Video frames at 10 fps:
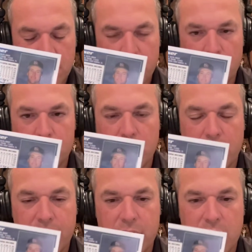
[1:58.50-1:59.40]
them don't
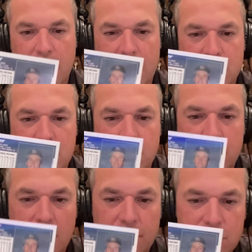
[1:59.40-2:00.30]
have an in-action, but
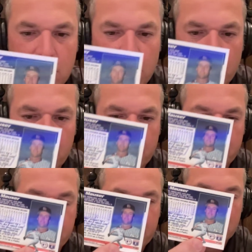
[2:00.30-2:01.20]
they have two other
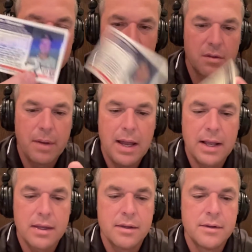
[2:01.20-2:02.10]
pictures on the back.